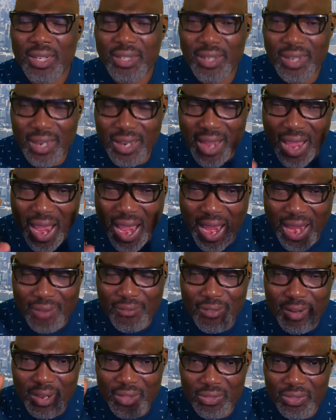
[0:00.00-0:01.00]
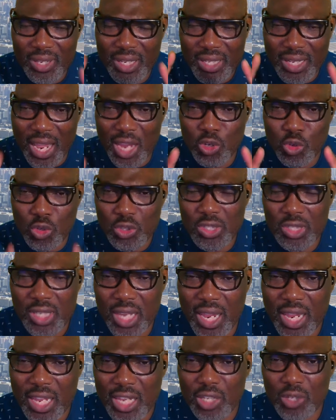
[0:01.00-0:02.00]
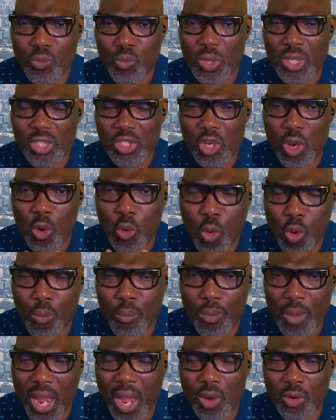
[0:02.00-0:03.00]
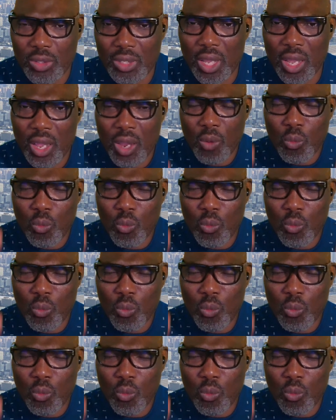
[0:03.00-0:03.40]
Everything that you say with your own mouth